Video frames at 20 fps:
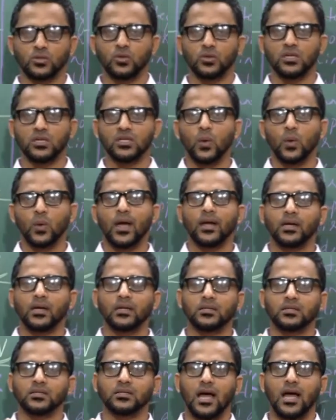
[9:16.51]
So this way I
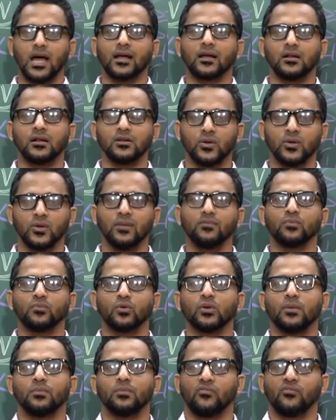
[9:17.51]
can just tackle to
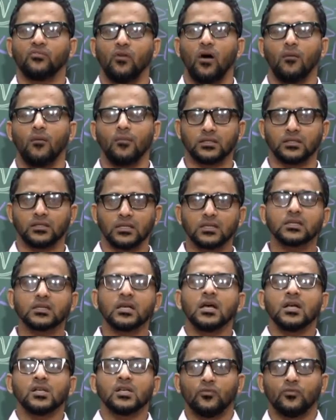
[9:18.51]
improve their performances.
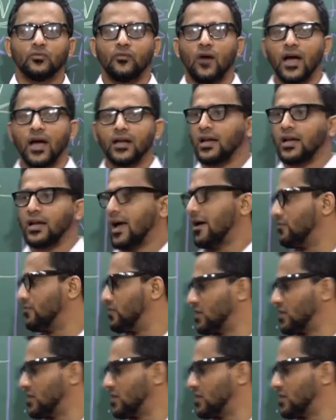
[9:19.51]
So finally I have